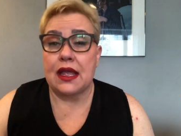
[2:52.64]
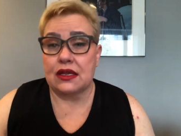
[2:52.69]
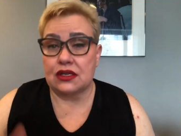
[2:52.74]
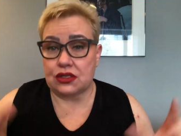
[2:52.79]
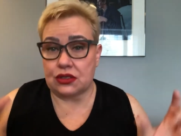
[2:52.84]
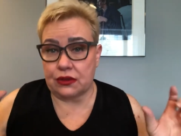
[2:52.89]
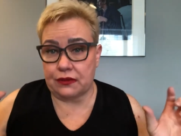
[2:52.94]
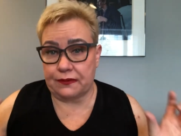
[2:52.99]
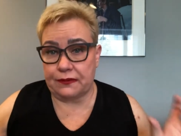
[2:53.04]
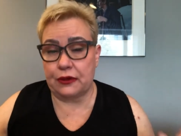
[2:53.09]

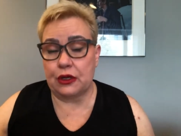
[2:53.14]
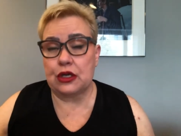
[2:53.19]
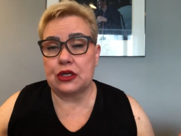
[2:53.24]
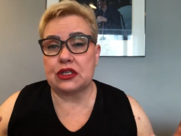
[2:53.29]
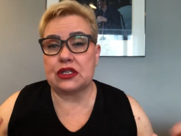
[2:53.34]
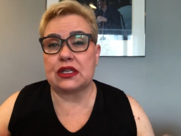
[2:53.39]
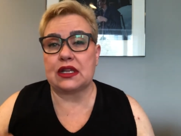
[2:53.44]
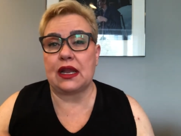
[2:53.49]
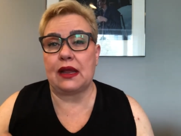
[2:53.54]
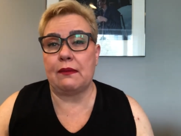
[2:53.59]
So
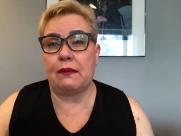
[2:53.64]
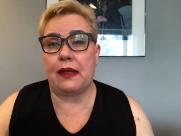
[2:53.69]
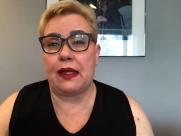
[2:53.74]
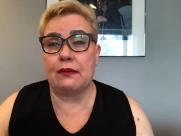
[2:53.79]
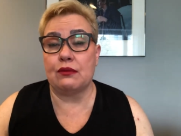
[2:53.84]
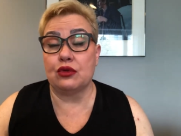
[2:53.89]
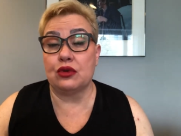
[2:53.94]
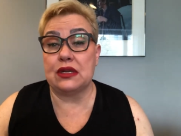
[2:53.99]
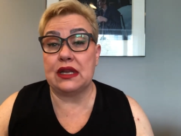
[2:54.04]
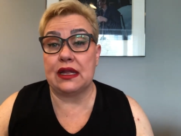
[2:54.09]
firstly, we
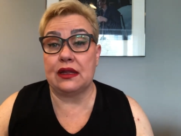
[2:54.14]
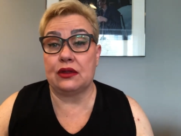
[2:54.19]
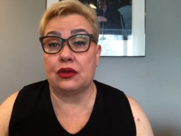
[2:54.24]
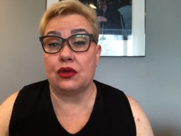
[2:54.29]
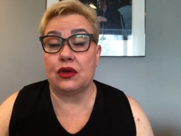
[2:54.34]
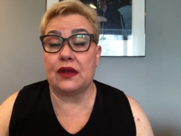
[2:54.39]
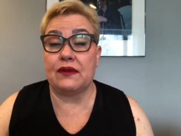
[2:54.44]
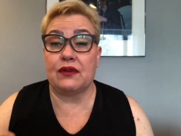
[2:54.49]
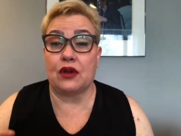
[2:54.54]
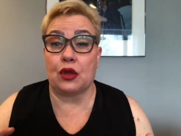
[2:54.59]
would need
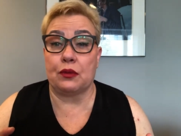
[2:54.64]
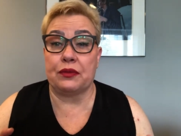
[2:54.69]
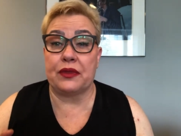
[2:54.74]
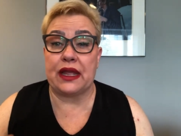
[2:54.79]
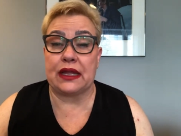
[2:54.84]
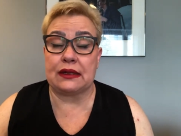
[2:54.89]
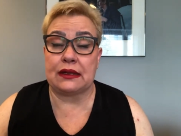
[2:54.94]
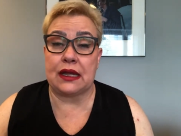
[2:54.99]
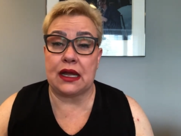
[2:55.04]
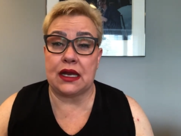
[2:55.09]
to develop
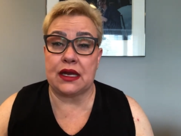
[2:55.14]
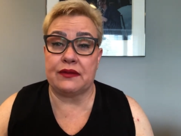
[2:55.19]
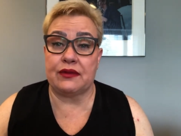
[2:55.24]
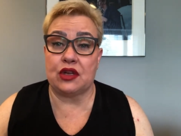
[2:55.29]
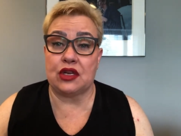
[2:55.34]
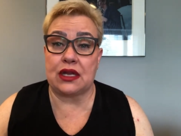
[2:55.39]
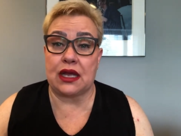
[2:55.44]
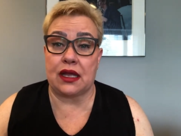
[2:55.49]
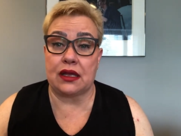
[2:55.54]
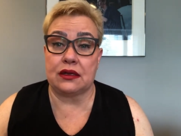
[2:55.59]
that kind of
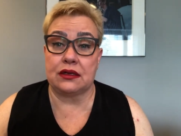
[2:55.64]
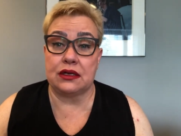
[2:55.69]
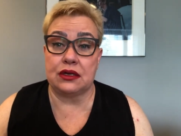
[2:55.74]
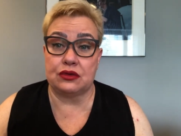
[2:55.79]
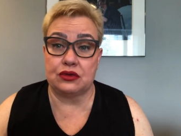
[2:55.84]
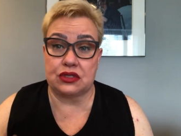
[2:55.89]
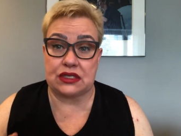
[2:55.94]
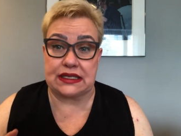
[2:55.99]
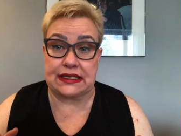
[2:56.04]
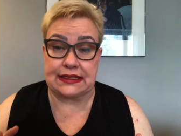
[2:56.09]
a
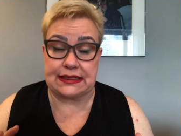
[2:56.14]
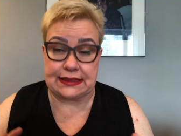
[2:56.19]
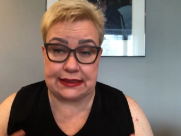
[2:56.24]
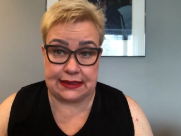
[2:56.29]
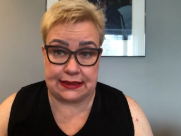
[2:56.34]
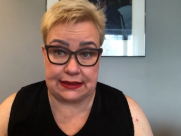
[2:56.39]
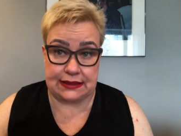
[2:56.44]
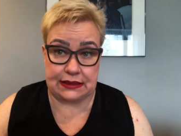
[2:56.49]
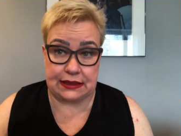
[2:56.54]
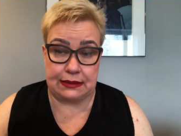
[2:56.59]
diagnosing
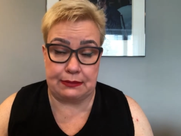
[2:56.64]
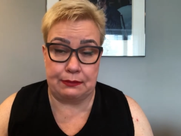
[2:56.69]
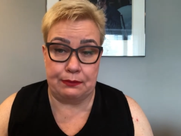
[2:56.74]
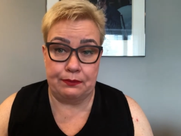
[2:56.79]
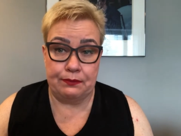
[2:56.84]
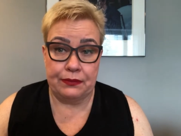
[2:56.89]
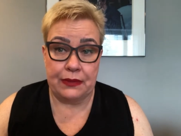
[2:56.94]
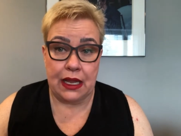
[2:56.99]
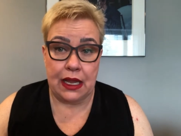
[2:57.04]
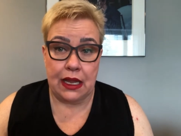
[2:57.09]
system
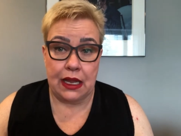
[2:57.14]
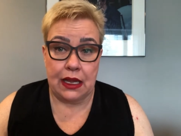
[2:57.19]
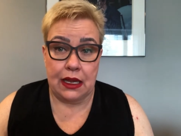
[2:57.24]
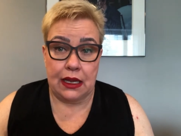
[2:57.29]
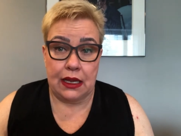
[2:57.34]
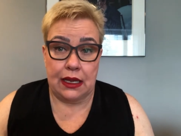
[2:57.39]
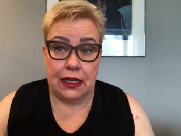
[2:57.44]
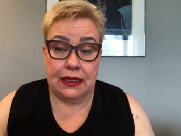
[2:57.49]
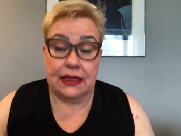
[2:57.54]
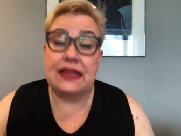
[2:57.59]

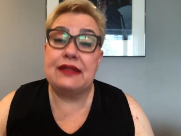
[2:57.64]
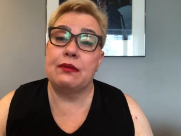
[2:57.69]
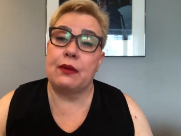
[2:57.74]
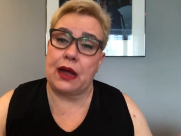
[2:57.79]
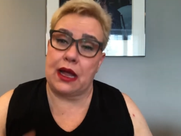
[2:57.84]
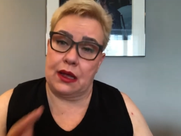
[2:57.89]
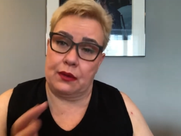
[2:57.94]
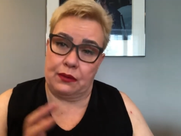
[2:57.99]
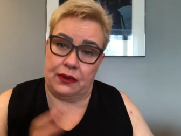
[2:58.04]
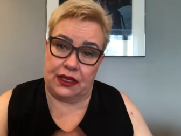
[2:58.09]

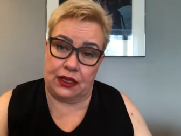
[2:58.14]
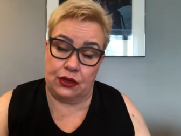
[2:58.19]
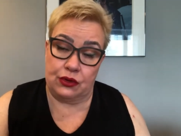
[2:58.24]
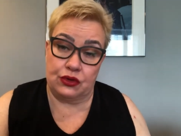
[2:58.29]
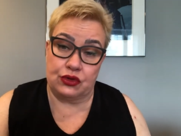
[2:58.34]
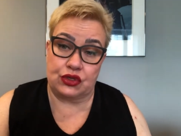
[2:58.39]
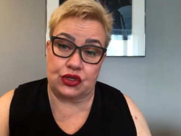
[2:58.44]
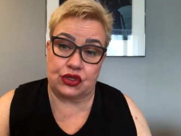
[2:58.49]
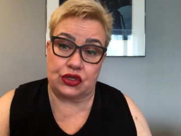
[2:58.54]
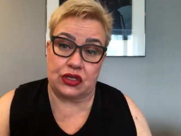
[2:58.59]
where we
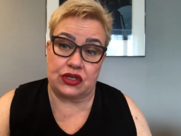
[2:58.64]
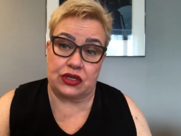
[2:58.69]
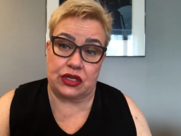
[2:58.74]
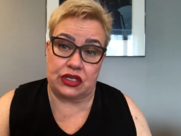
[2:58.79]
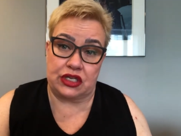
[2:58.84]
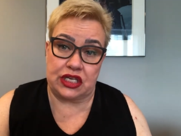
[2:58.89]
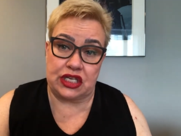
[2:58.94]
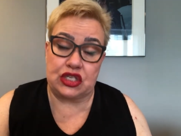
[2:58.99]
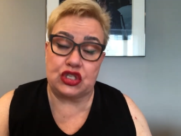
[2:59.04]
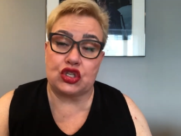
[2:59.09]
use the
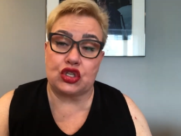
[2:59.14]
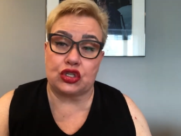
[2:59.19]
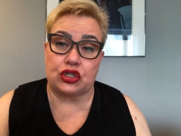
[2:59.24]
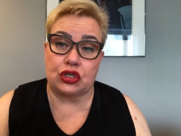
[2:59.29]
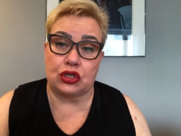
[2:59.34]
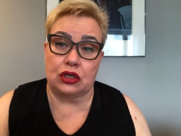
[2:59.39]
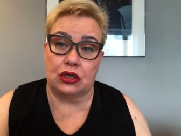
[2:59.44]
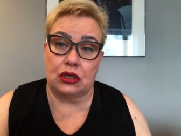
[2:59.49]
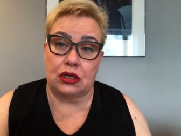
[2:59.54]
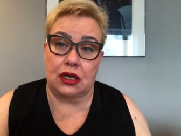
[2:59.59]

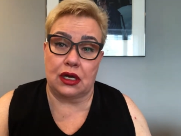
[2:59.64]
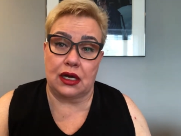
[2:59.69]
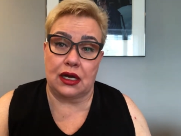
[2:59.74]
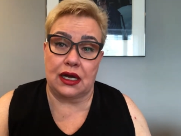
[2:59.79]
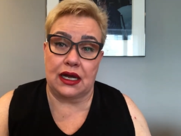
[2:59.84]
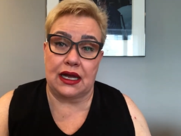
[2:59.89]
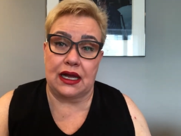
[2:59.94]
digital